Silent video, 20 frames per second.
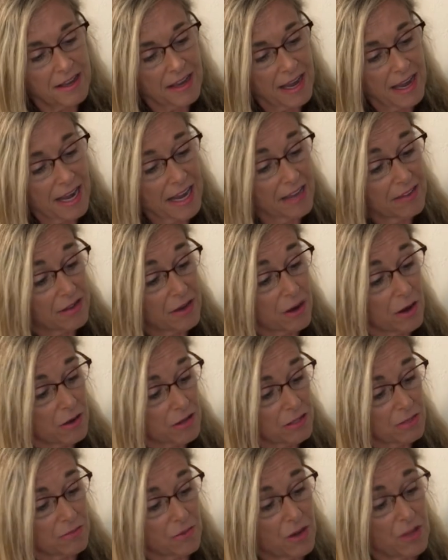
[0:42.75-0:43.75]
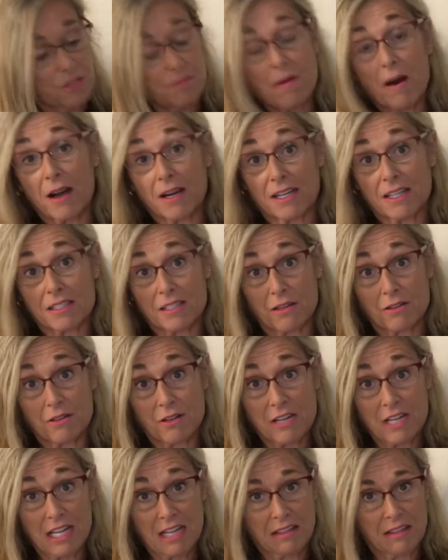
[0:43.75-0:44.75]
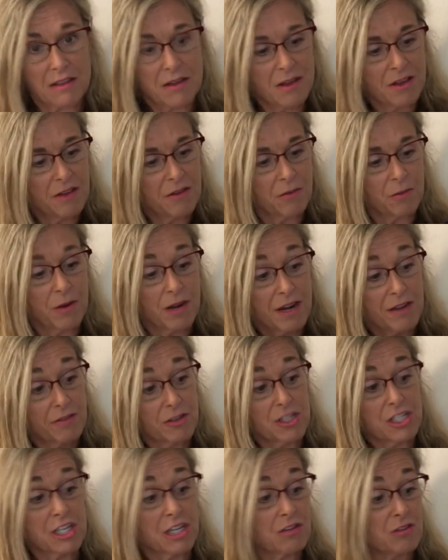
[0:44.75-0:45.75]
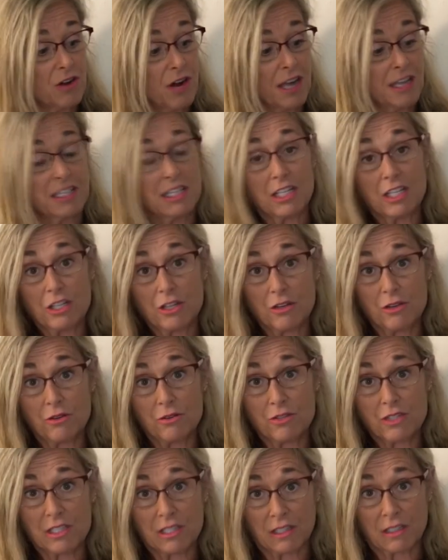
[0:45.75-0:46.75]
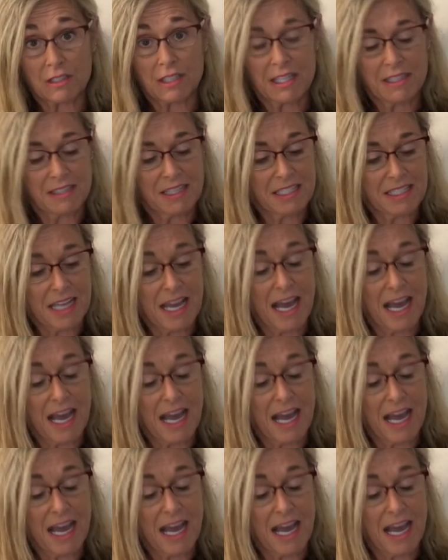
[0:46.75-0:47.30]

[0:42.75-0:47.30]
and there are some rust pockets underneath whatever she tried to use to clean this